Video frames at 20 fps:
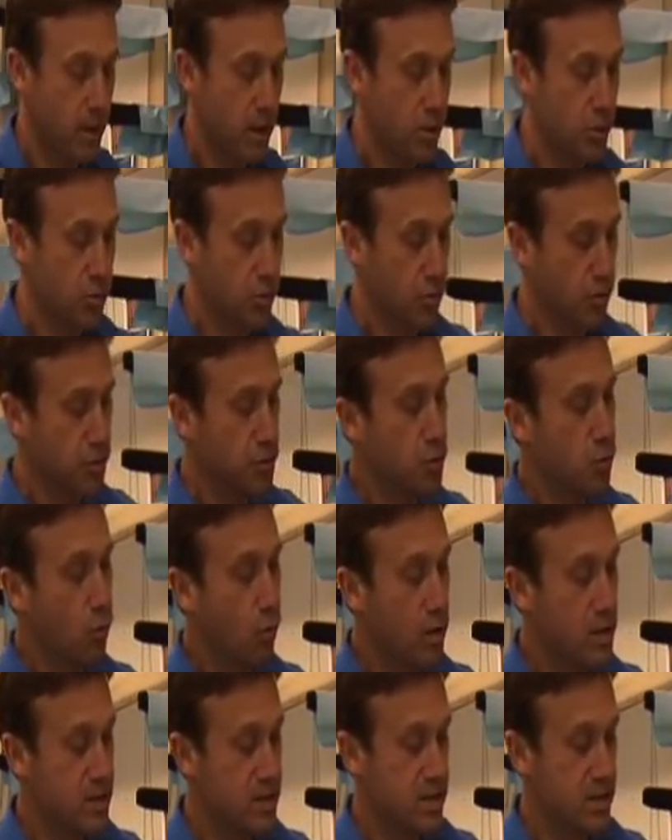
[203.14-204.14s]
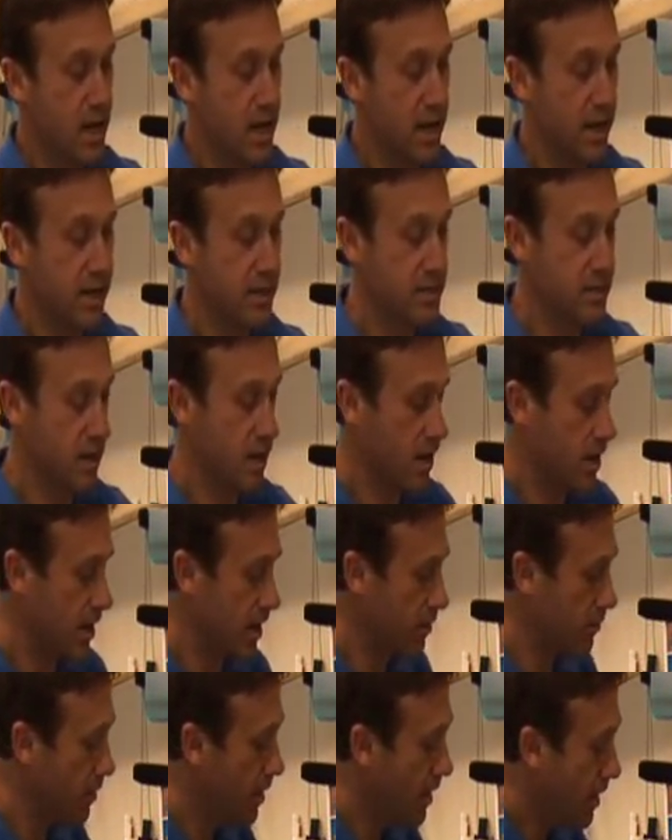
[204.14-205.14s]
You would only do one side at a
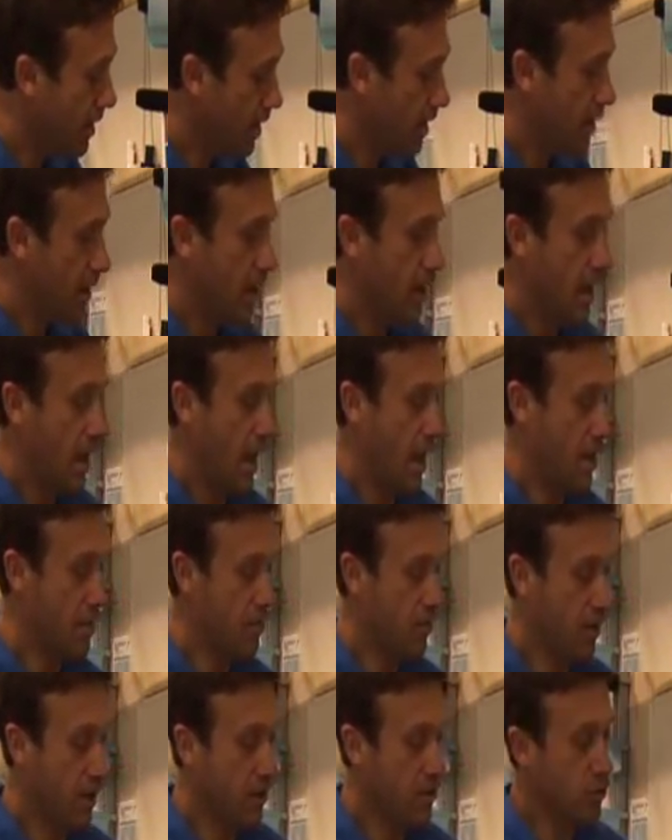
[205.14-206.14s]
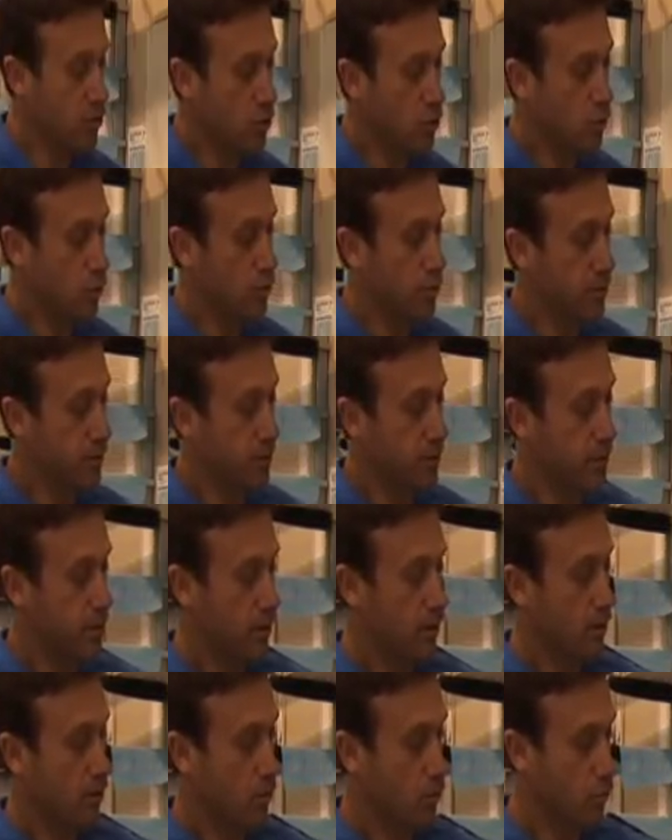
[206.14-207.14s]
time and then you would
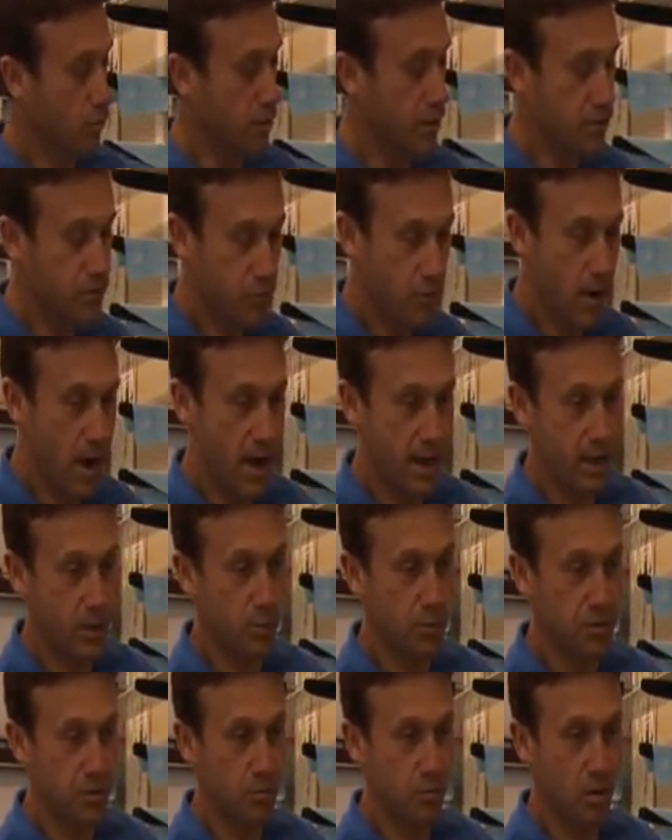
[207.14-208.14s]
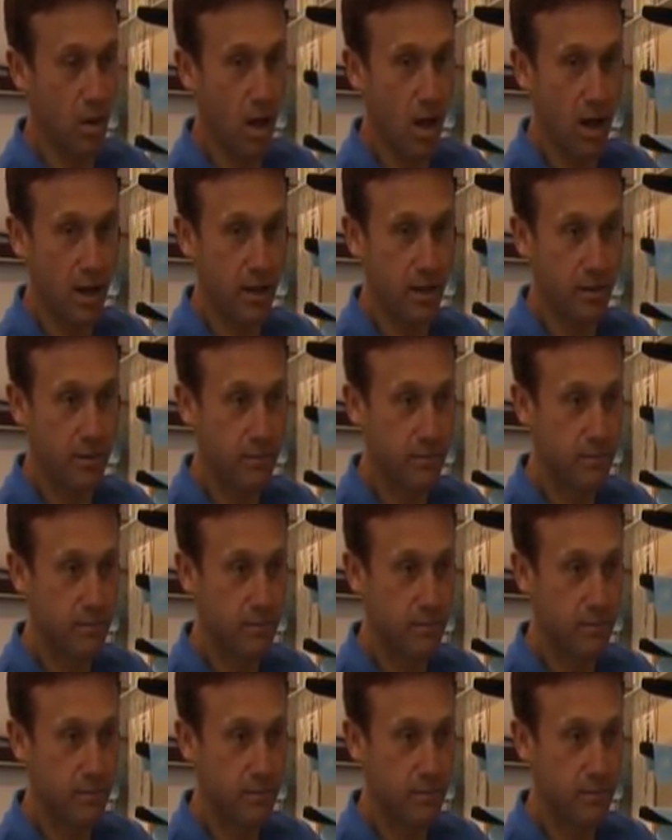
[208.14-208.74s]
retrack it with the block.